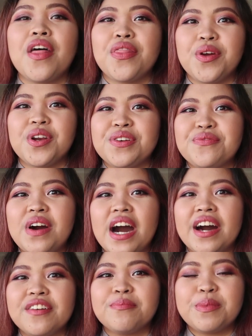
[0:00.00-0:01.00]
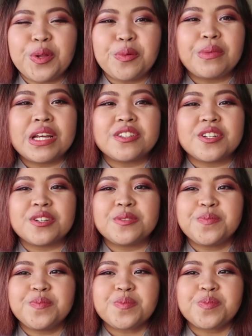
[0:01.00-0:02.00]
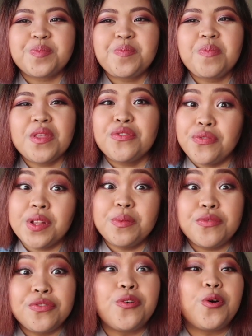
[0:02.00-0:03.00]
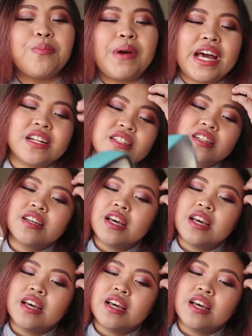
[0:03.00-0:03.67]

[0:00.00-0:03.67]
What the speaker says: 35mm film format.